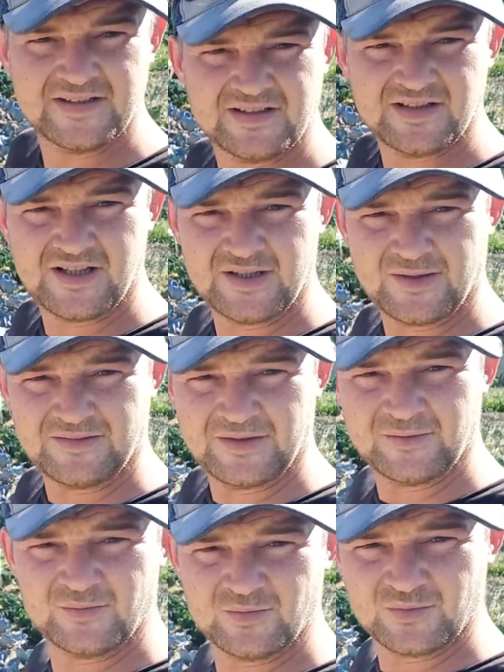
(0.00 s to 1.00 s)
there you have it.
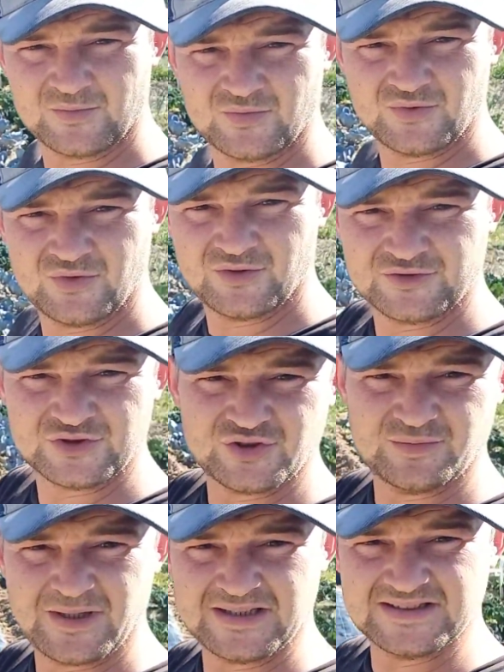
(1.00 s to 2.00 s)
Another 2
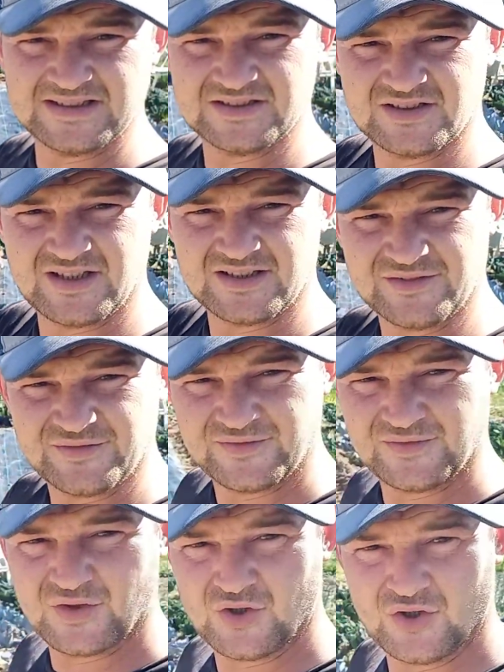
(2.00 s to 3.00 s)
beds in, so that's
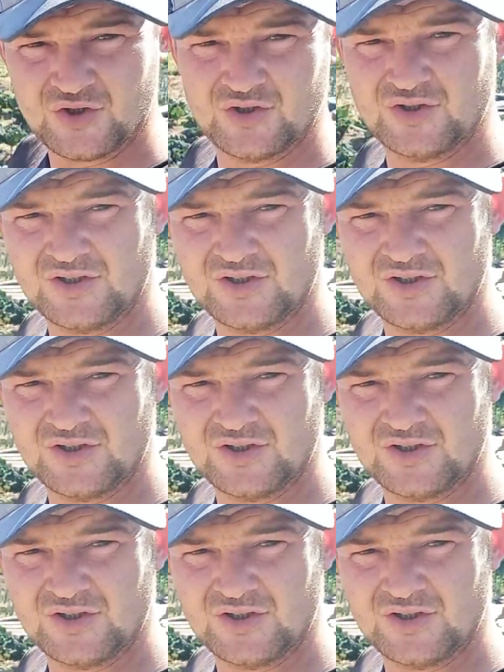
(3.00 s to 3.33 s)
4.